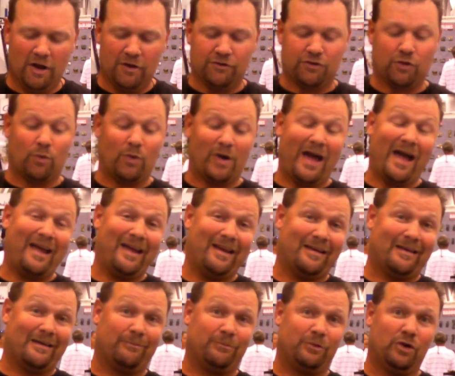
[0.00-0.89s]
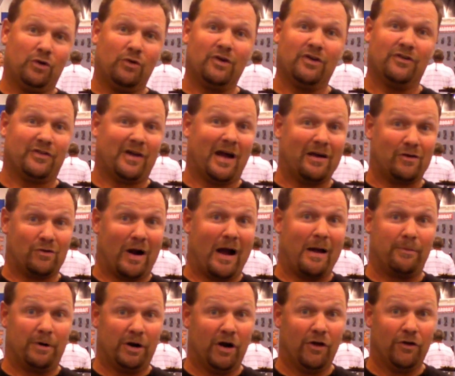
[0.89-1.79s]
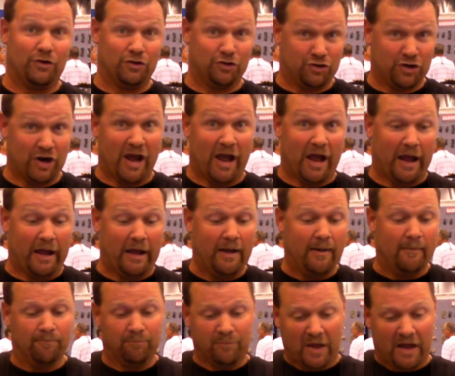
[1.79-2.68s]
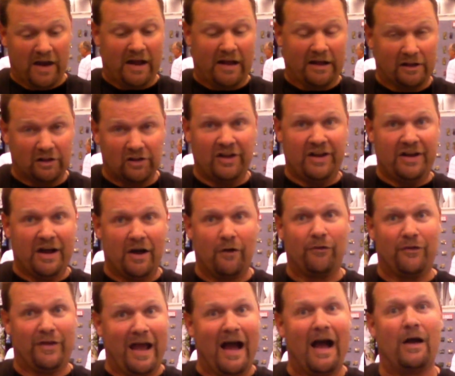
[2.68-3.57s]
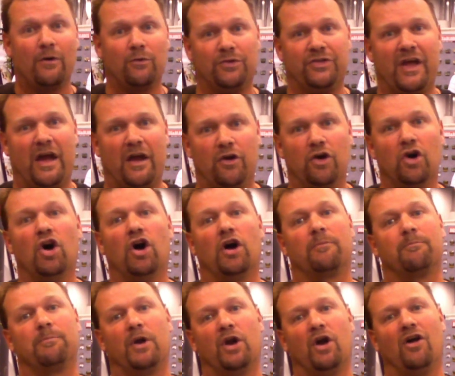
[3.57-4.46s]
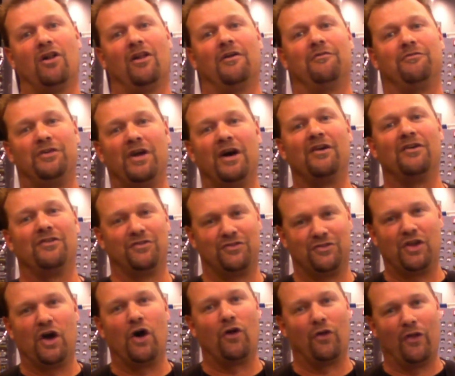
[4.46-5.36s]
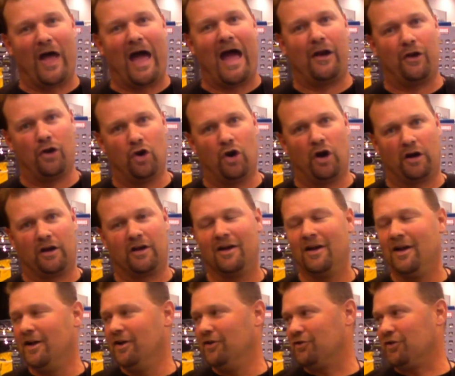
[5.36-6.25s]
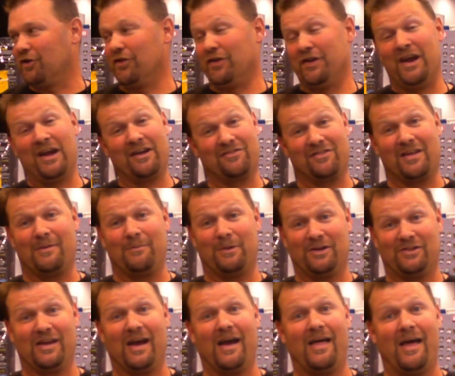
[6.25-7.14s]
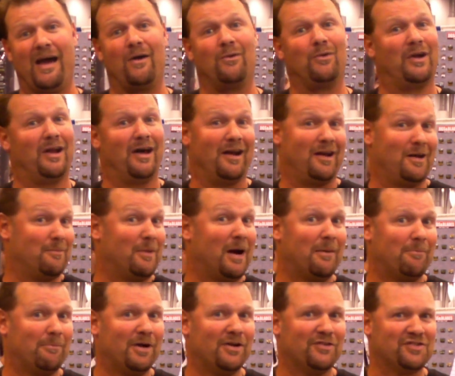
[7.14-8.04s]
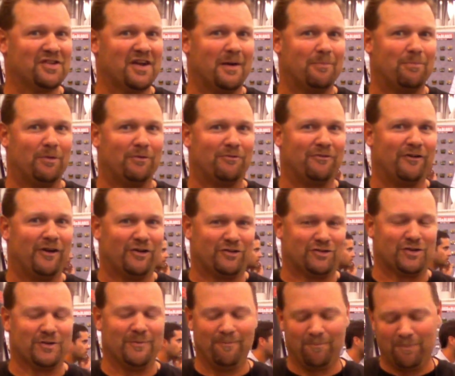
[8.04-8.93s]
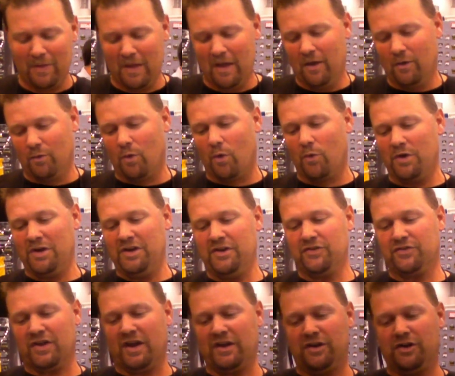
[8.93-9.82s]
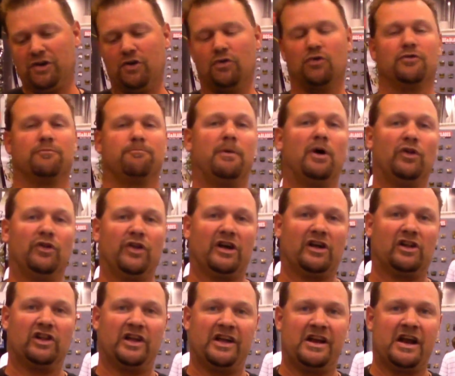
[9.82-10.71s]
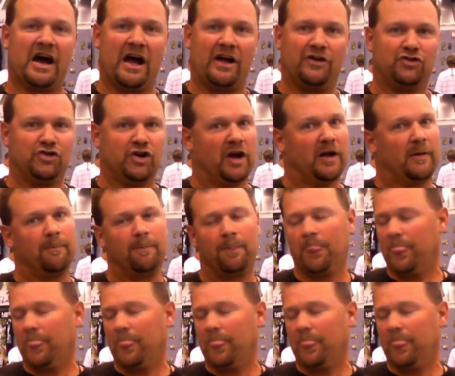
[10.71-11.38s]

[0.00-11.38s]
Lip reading: So what I end up doing is I grab another jig and I clean out the eye with that hook, but all I've done is dull that hook. So the next time I tie that one on, I might miss a couple fish. What we decided to do is build a clean eye jig.